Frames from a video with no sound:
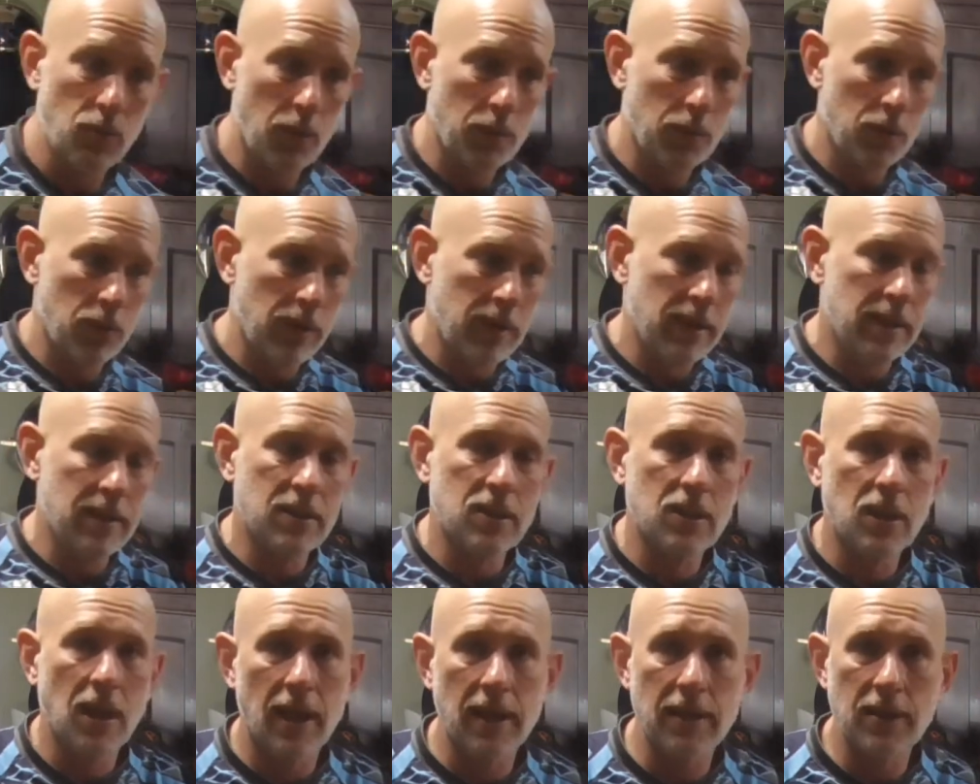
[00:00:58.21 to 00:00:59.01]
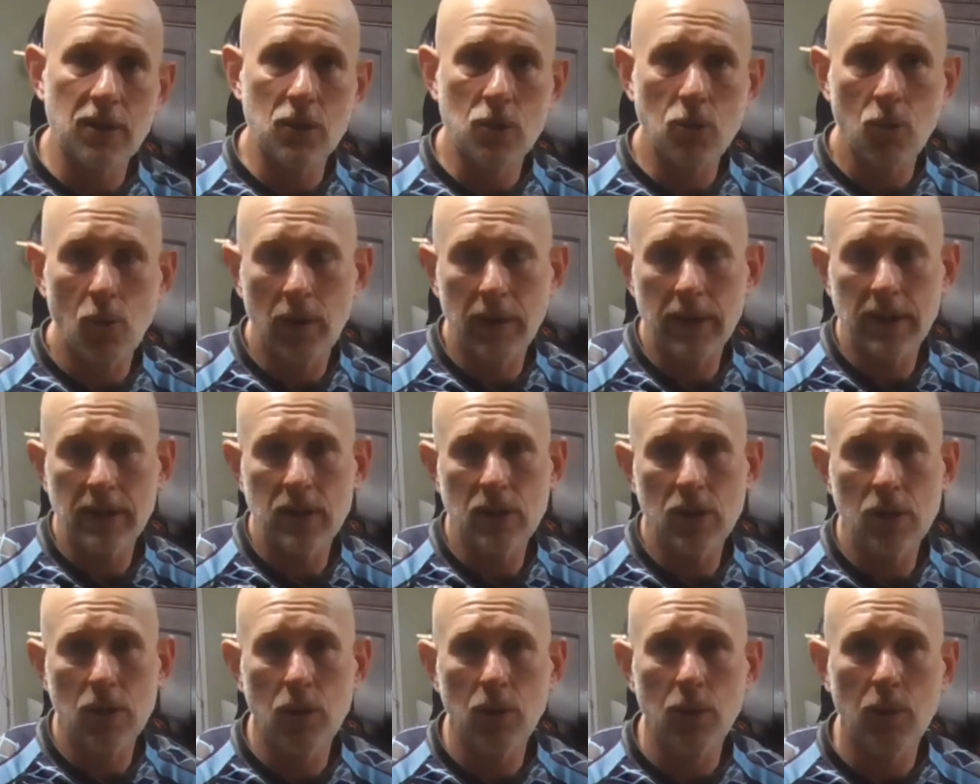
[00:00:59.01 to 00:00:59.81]
When we're inside the
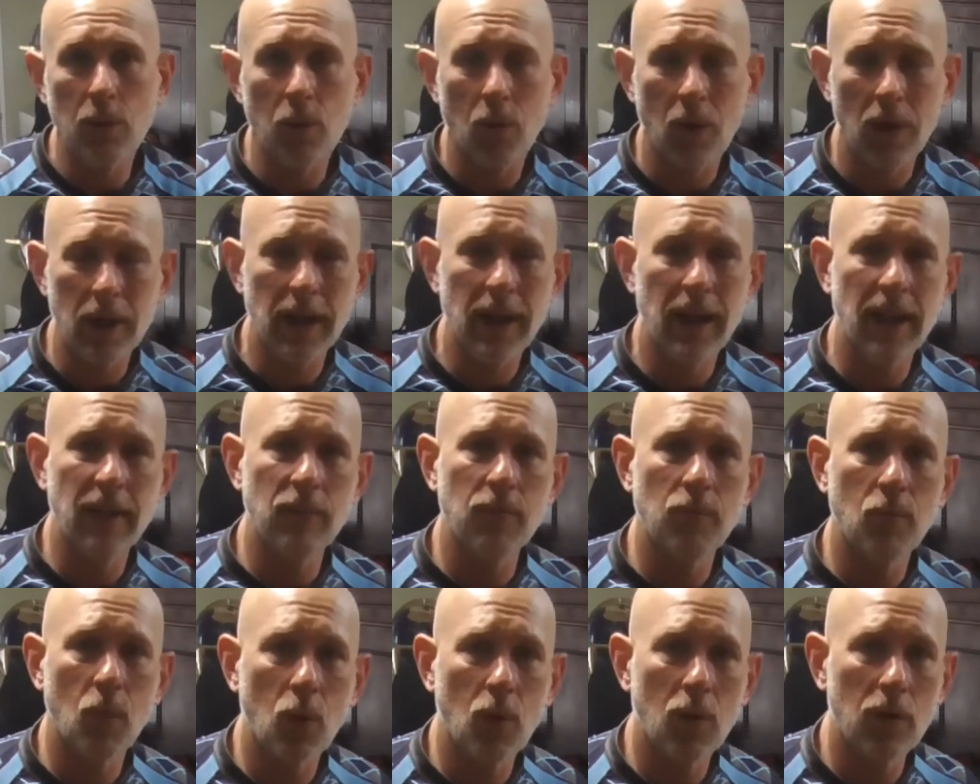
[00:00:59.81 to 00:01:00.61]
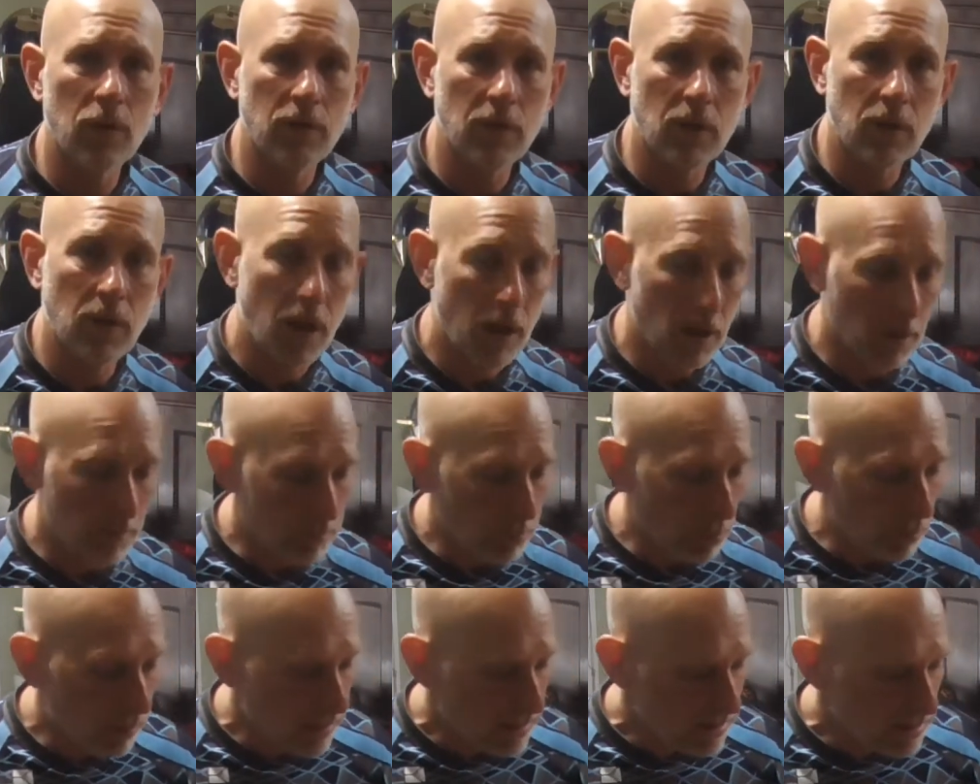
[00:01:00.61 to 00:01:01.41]
22, we want to have more of a
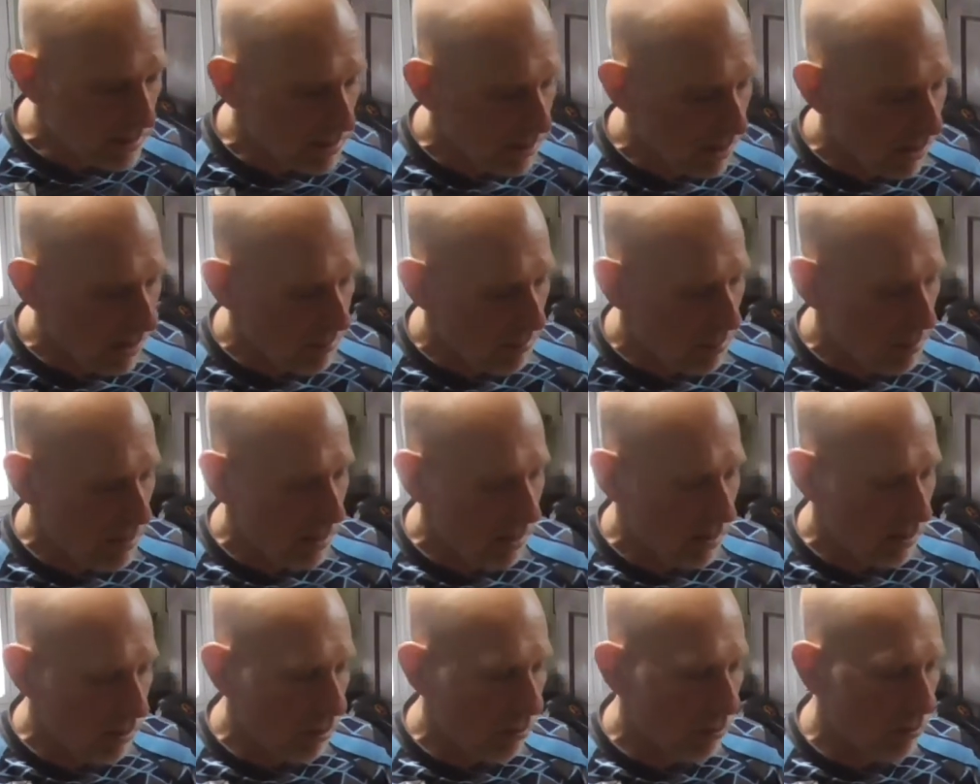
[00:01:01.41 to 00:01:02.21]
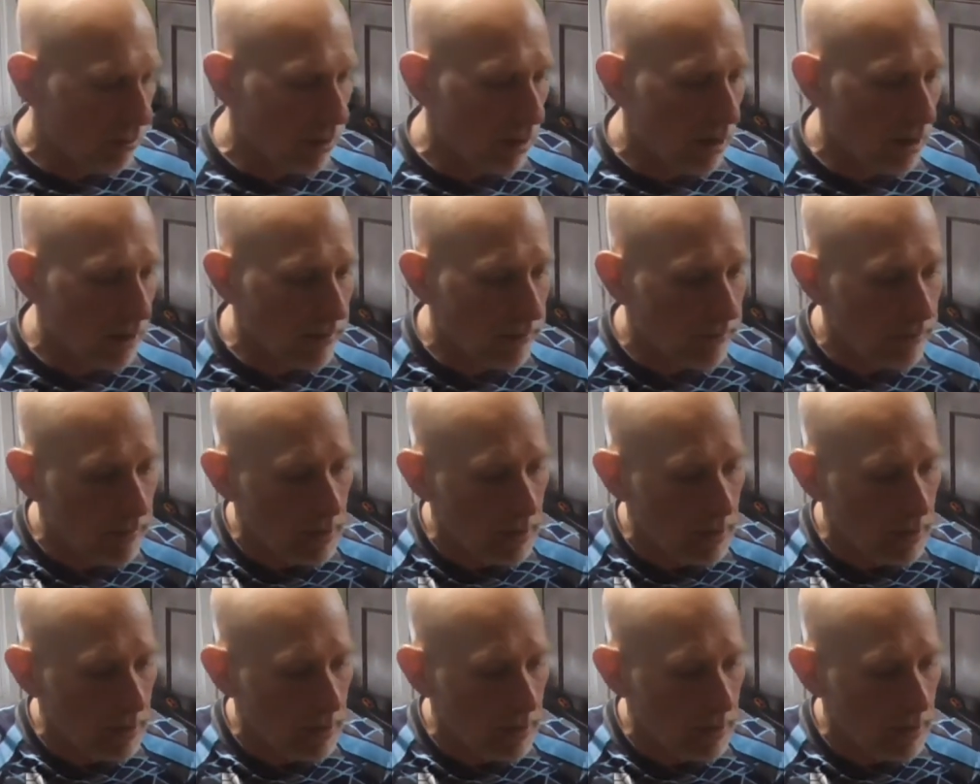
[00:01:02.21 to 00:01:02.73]
blitz type thing going on.